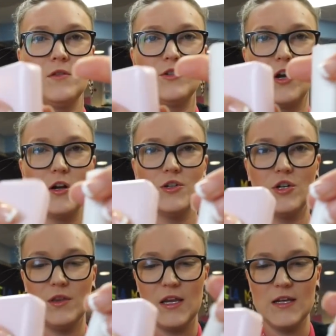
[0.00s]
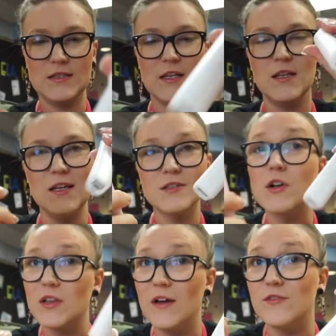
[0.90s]
charger things, and these
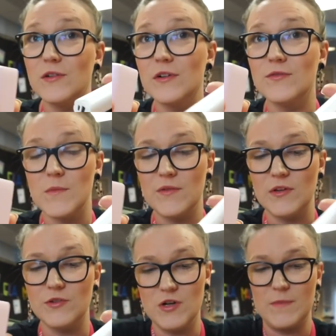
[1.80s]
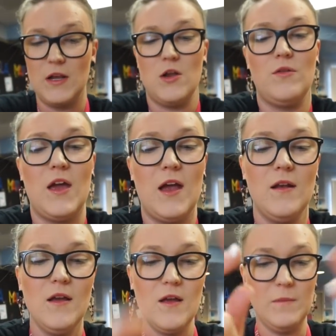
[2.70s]
are left over from the field trip. I know that,
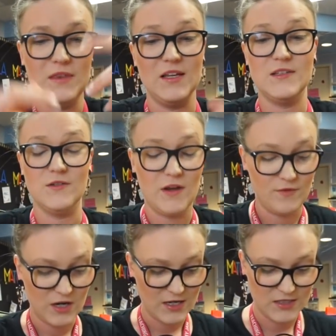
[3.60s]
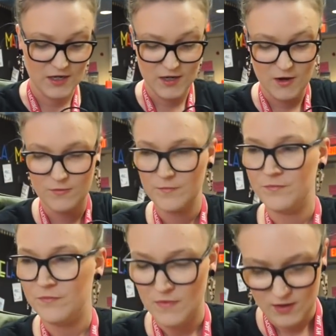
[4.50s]
but they still never got taken out.
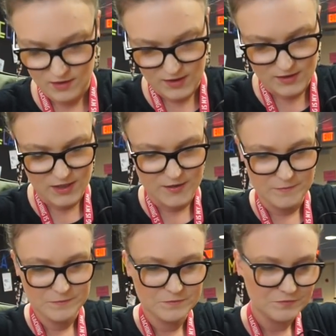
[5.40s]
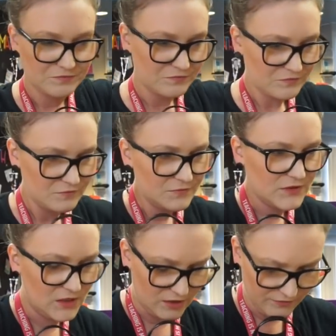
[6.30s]
And then
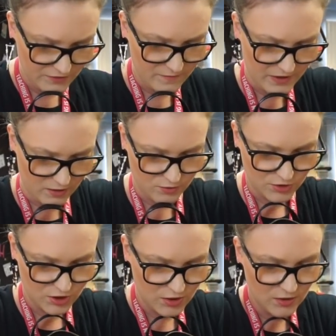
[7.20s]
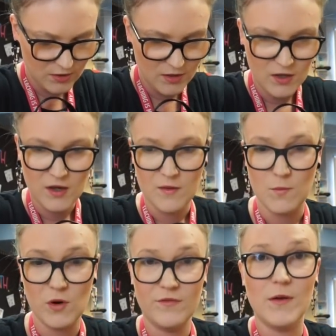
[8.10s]
in the front pouch,
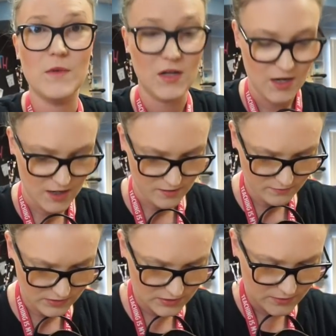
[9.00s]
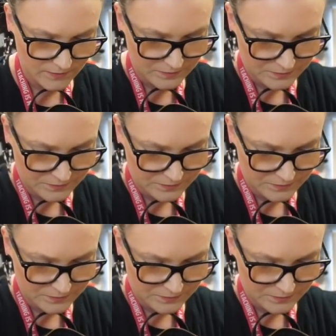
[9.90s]
more feminine items.